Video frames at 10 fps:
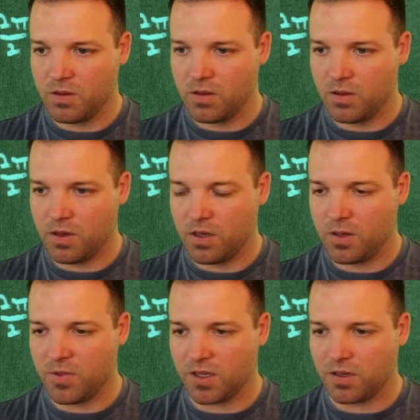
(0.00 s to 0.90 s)
And
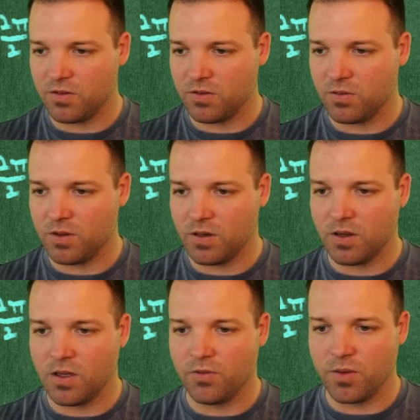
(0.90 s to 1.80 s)
I'm not going to do it
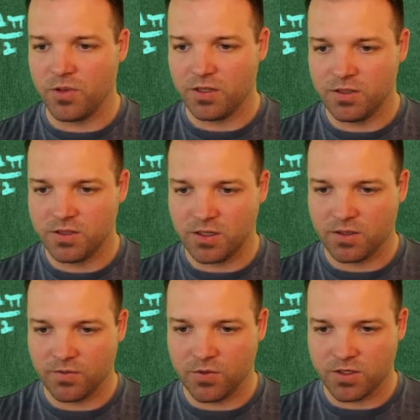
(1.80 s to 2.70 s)
all the way, but these are,
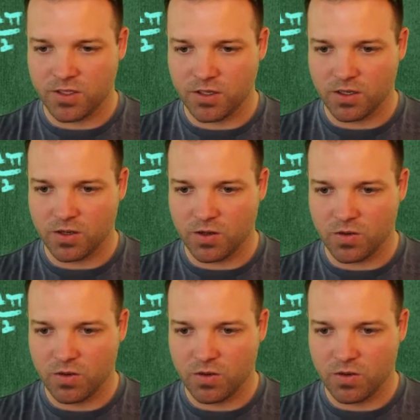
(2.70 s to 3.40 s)
of course, are going to go